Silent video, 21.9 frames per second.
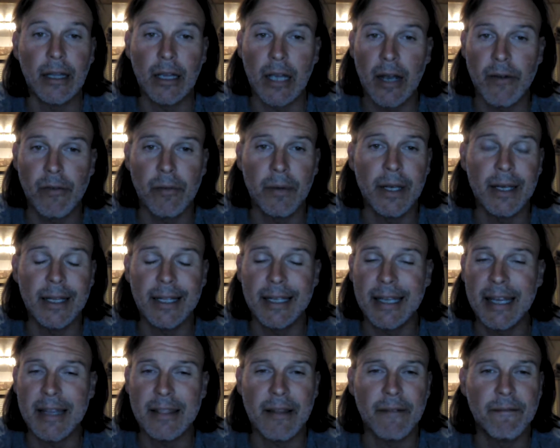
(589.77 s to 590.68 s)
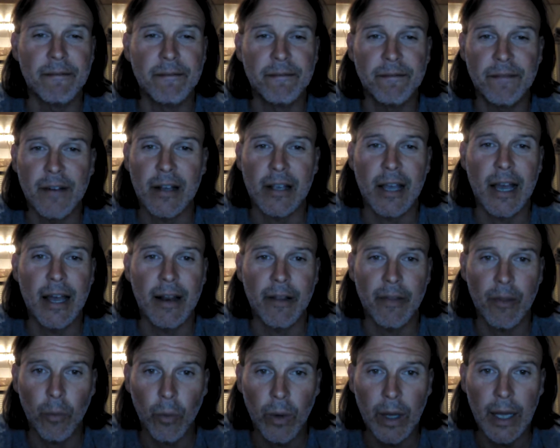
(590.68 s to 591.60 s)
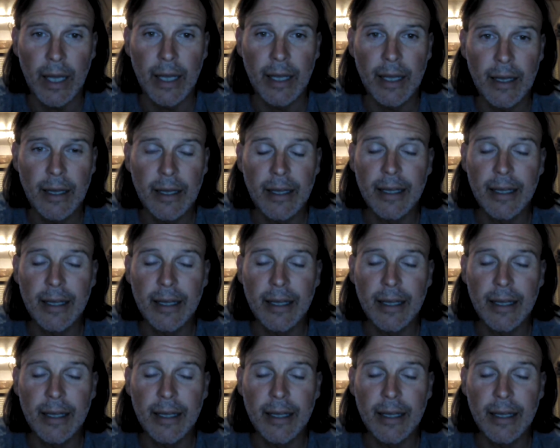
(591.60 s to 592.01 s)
government, get the fuck out of the way.